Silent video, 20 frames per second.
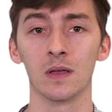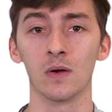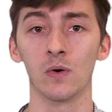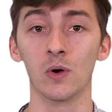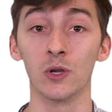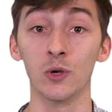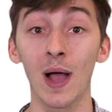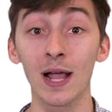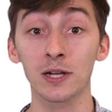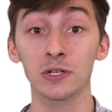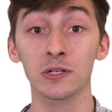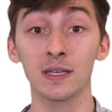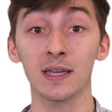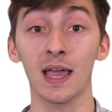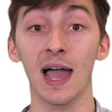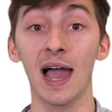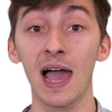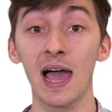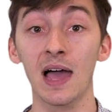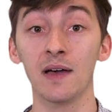When you actually
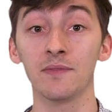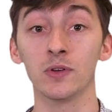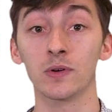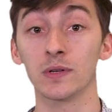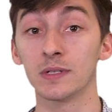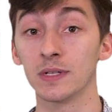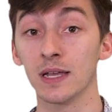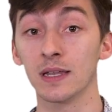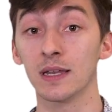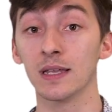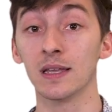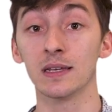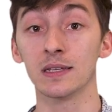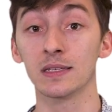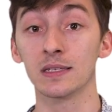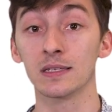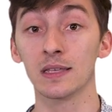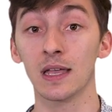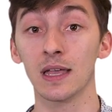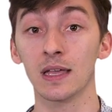have your data in a
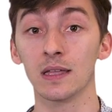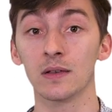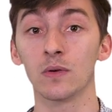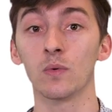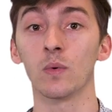state